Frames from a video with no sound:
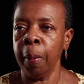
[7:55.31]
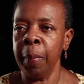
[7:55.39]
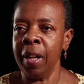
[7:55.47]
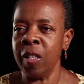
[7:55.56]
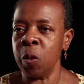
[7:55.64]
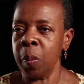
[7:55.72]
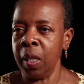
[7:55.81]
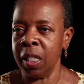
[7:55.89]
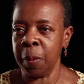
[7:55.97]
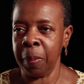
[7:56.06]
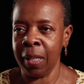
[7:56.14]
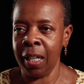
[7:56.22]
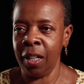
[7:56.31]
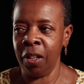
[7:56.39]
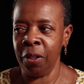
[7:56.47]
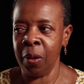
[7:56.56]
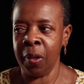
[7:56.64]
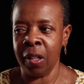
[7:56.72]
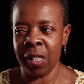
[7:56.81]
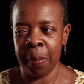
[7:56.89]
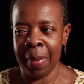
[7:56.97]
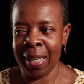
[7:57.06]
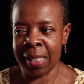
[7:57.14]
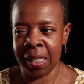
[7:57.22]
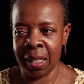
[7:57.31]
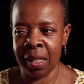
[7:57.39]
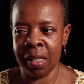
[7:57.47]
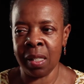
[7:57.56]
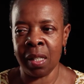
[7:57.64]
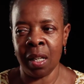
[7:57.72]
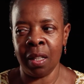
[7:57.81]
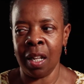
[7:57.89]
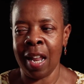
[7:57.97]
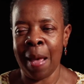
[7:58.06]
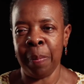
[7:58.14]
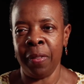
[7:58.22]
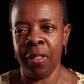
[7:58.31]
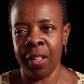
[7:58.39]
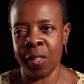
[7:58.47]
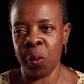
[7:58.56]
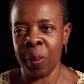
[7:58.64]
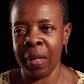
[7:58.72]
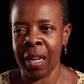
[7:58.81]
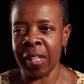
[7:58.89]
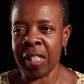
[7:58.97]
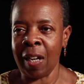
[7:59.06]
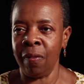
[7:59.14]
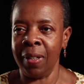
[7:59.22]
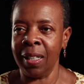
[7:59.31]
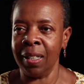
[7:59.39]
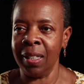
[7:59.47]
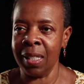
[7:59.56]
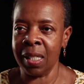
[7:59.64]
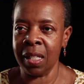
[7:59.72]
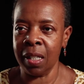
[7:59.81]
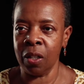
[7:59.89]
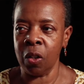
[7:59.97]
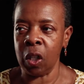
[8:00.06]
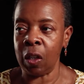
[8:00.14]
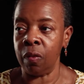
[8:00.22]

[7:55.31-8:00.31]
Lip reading: it's been explained to you. Does it make sense that happened this way? Is that realistic? Could it